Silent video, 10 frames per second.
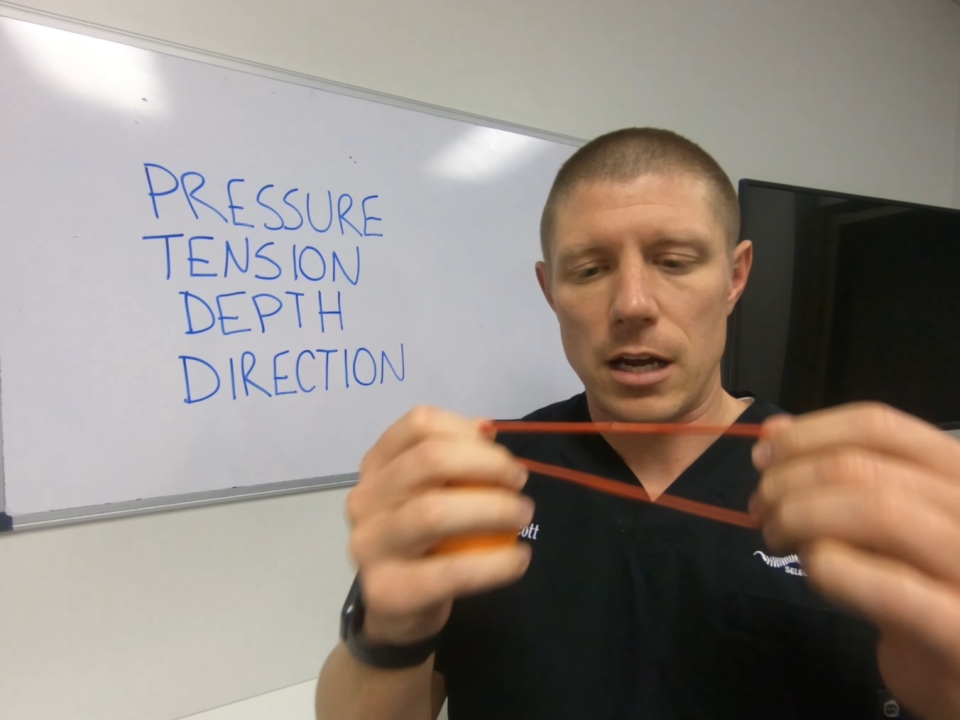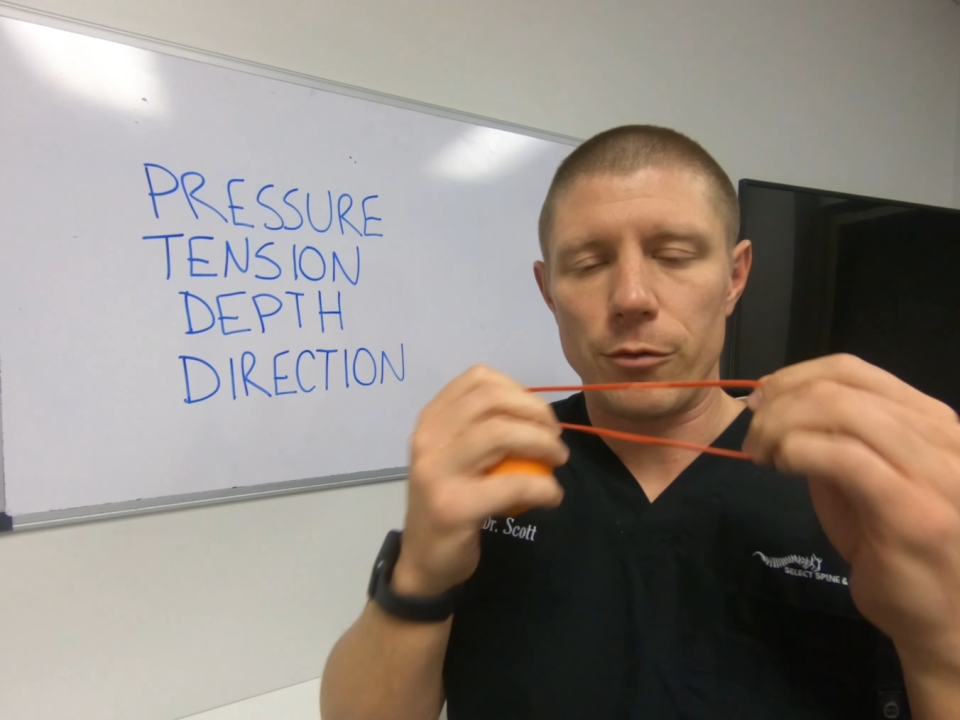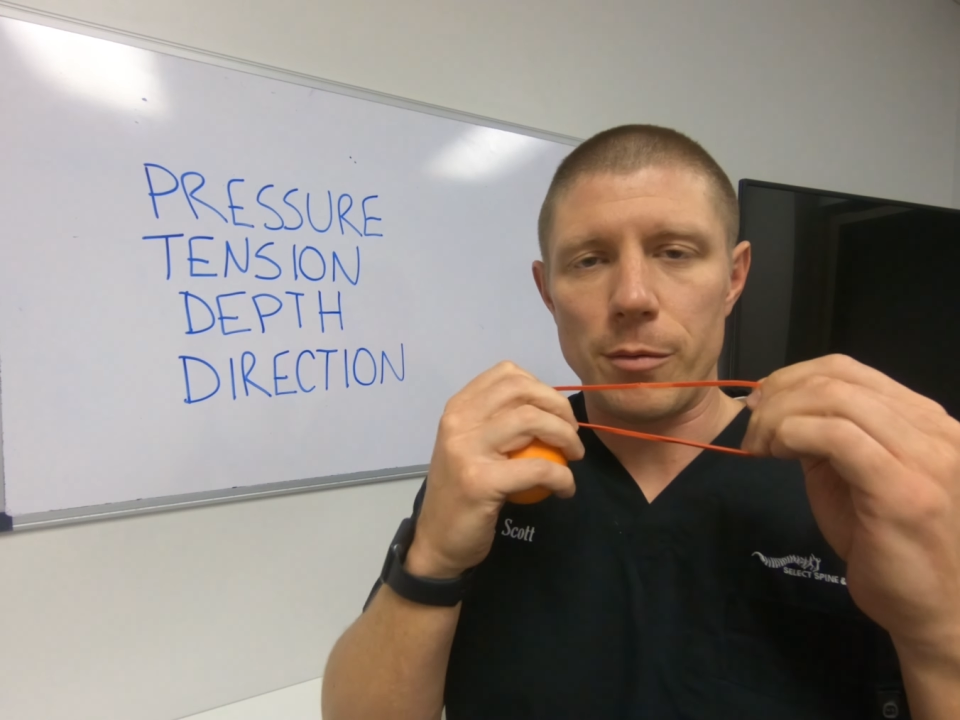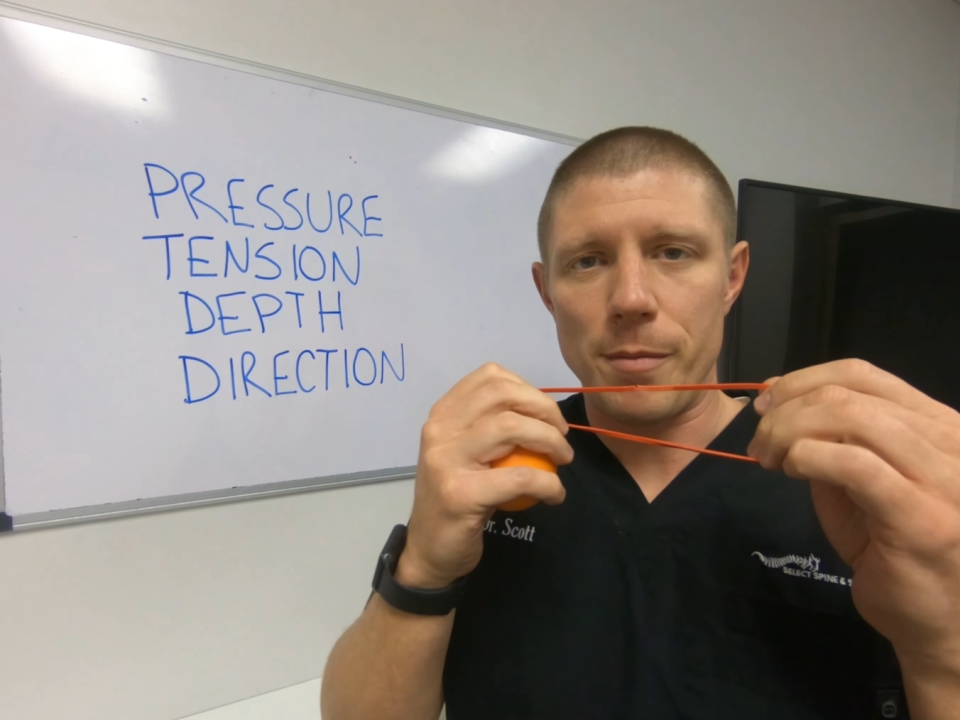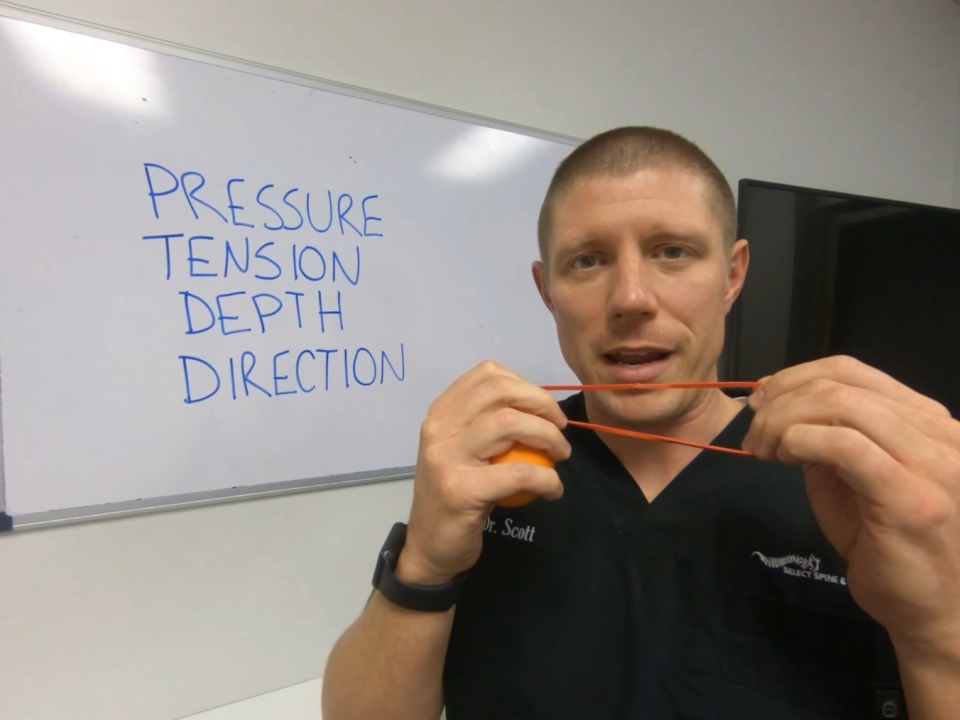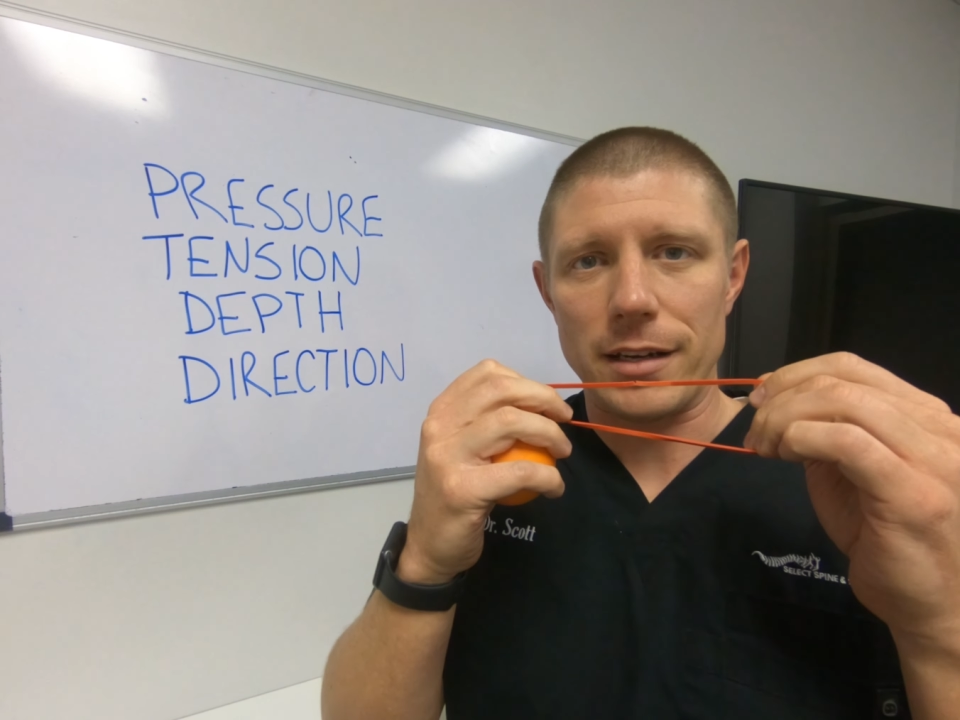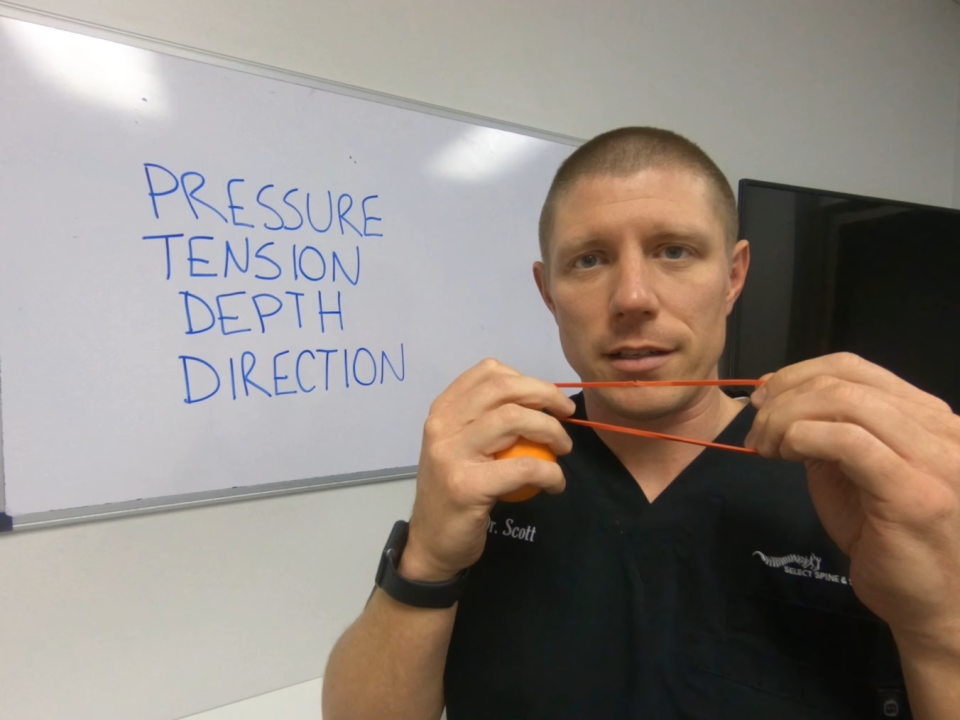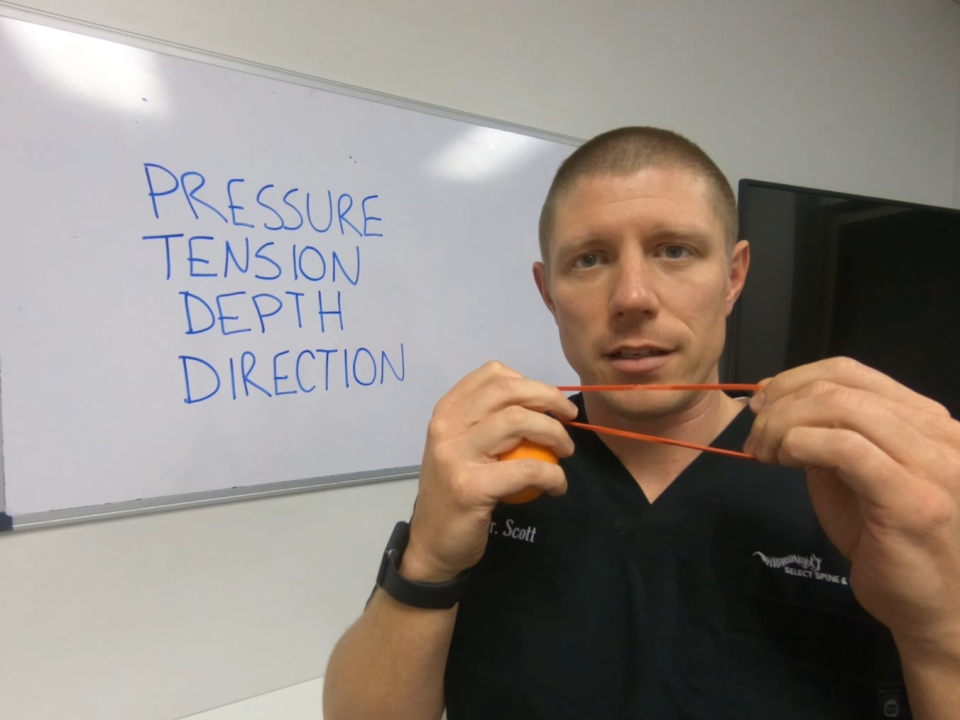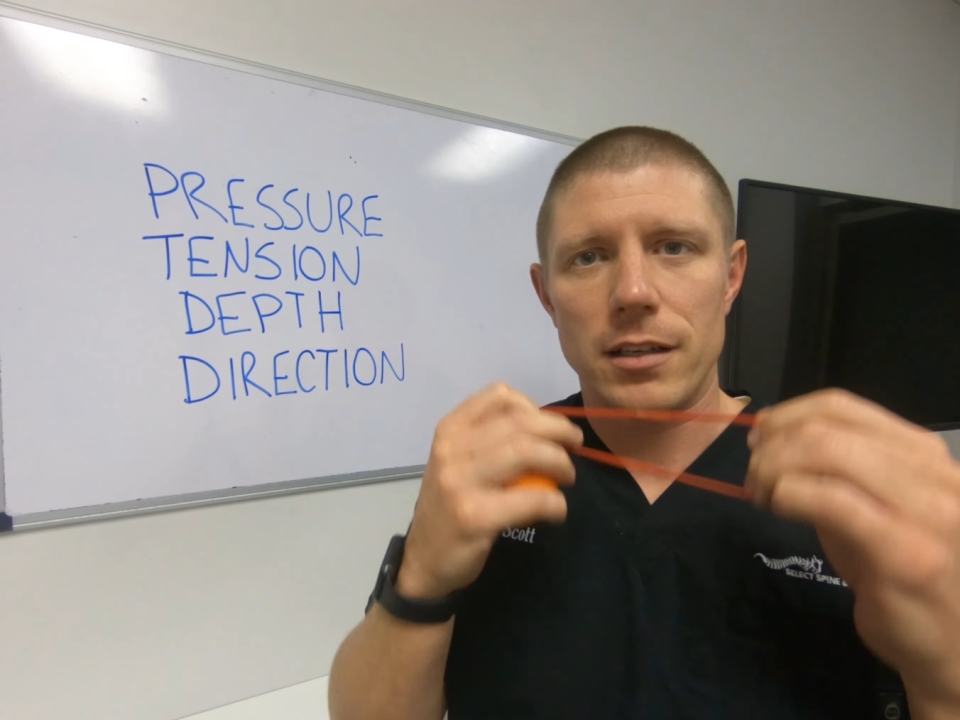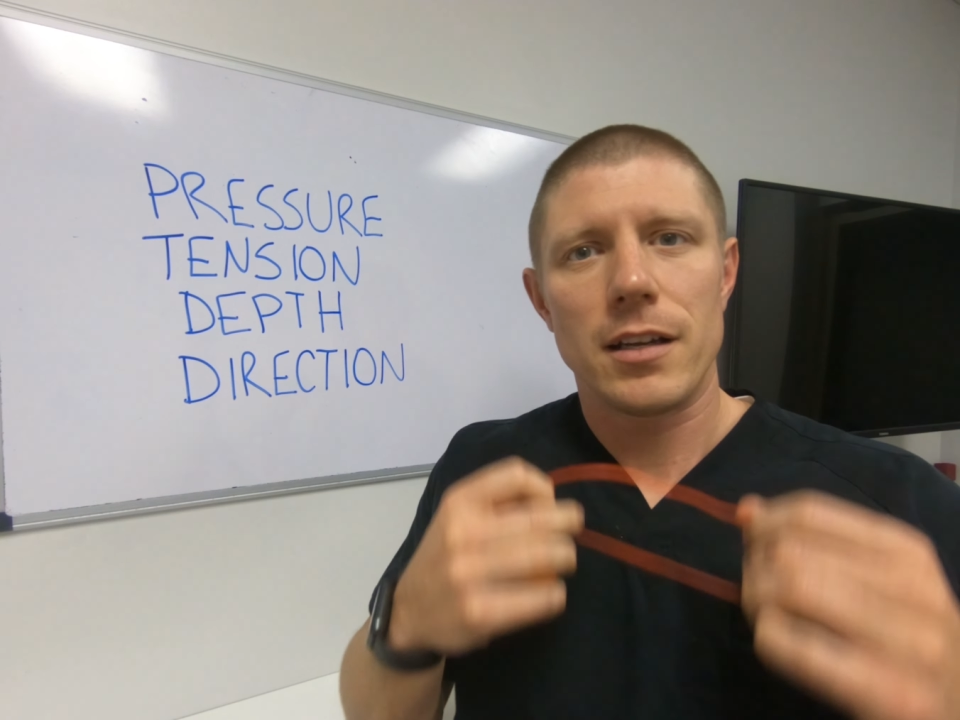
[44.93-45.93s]
rubber band,
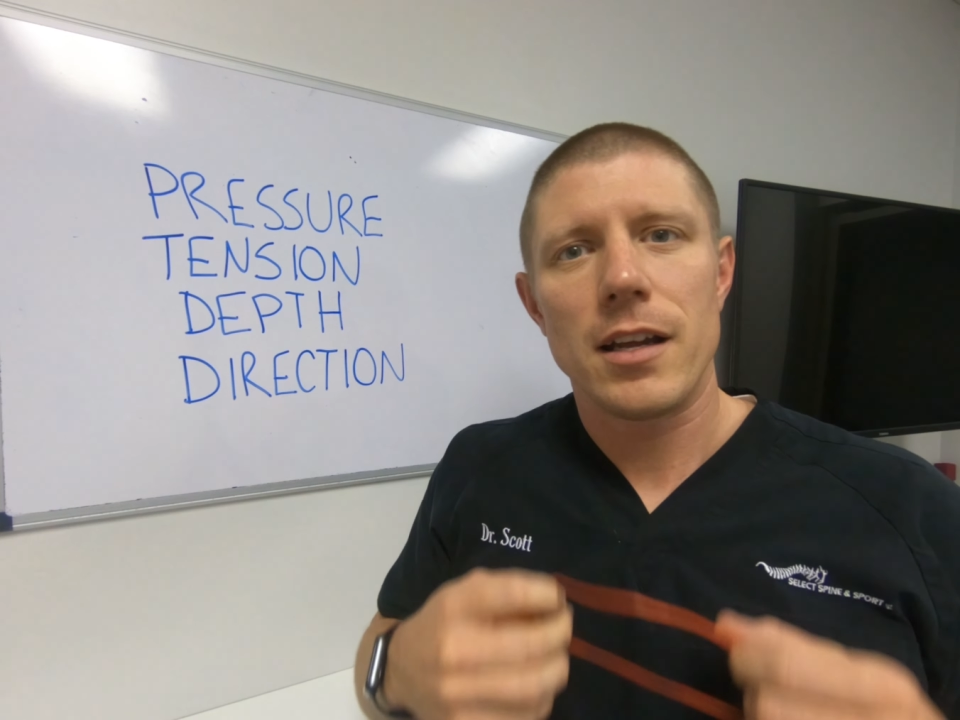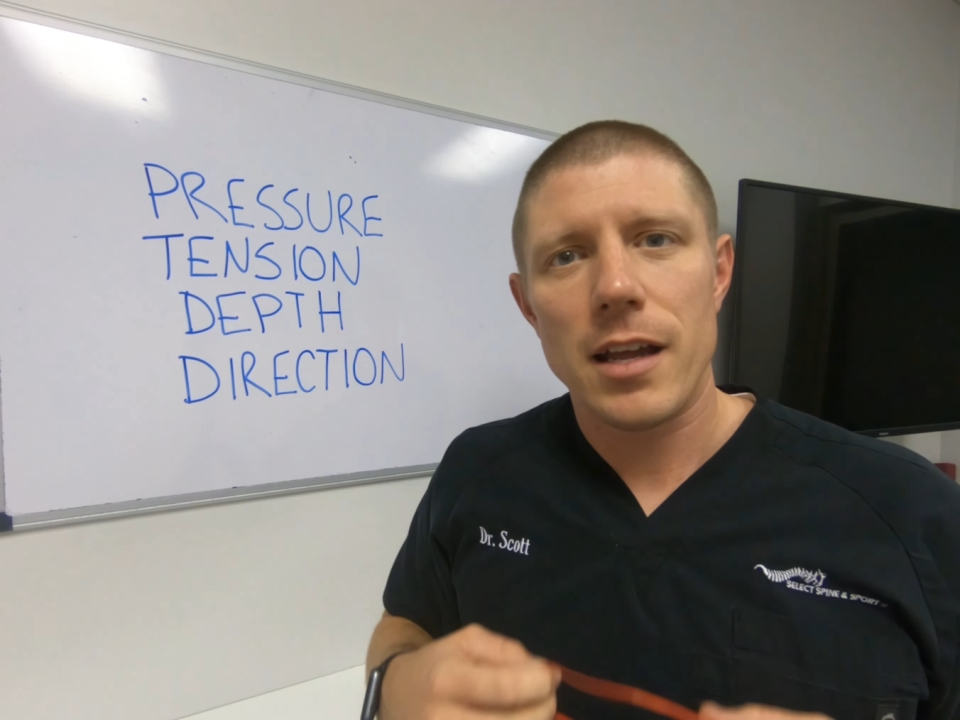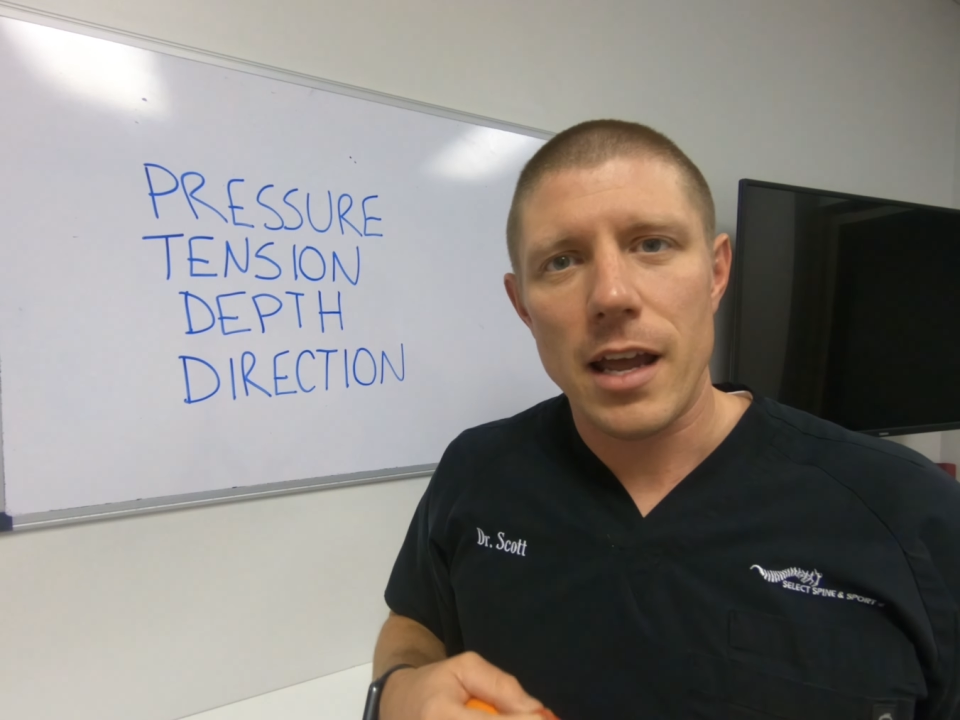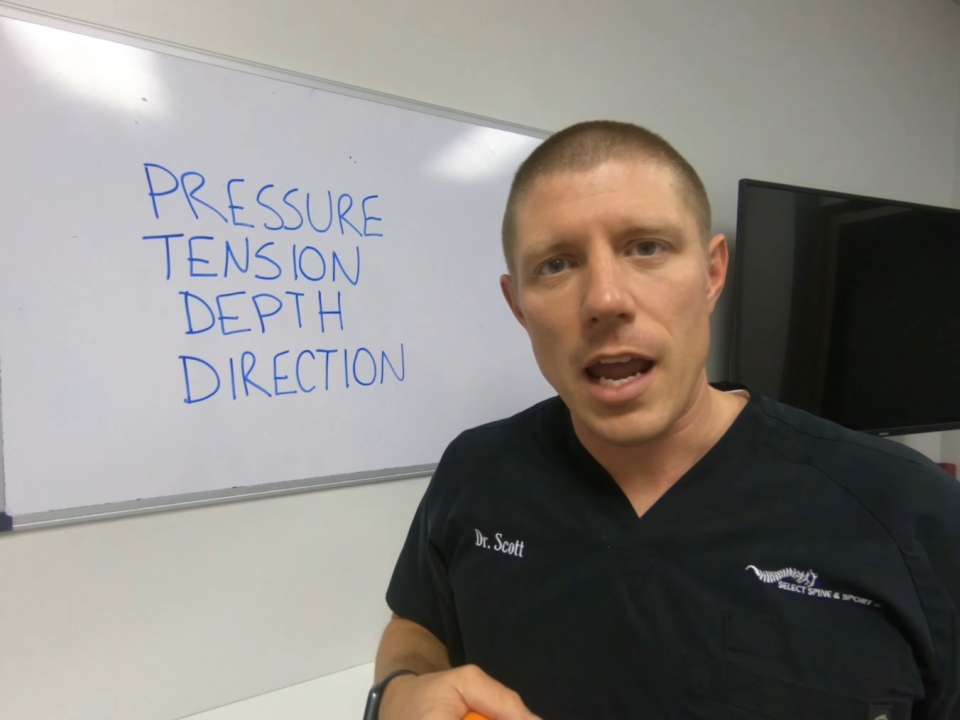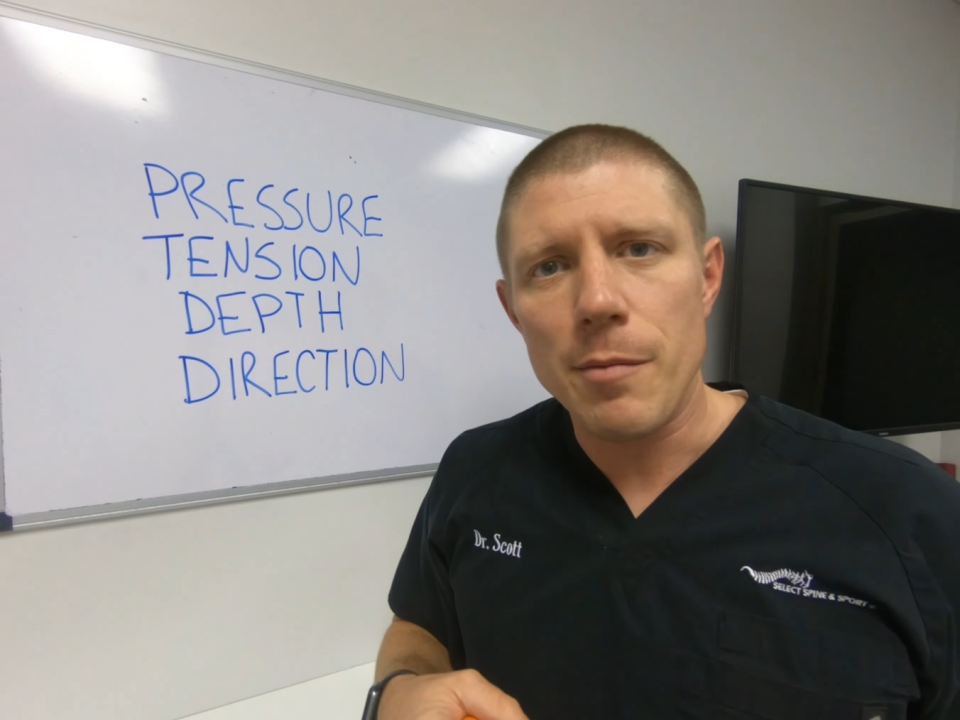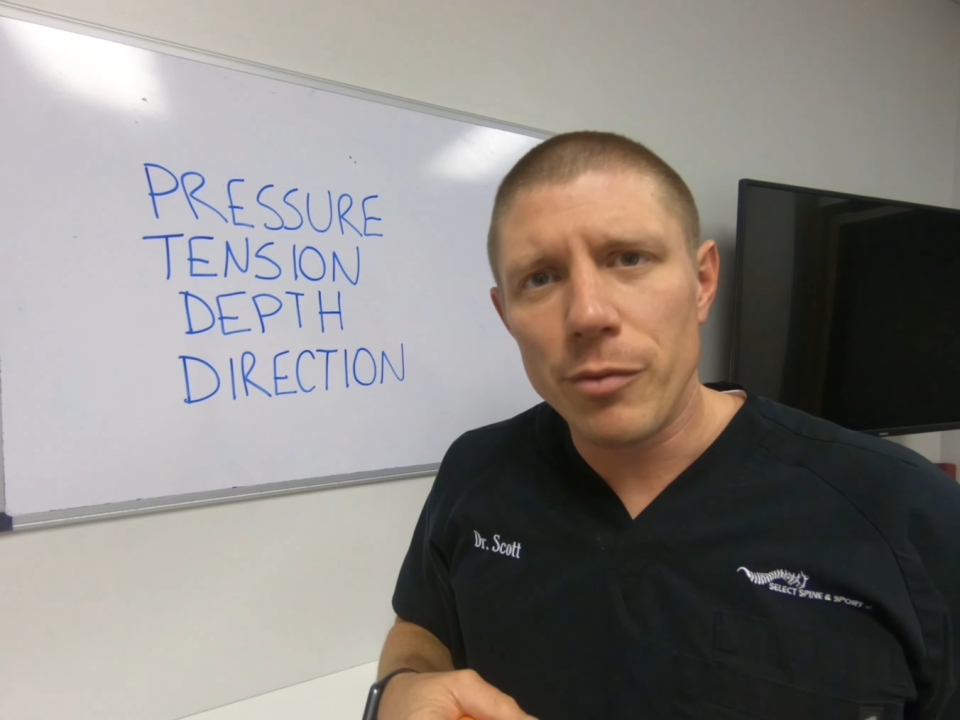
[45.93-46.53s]
a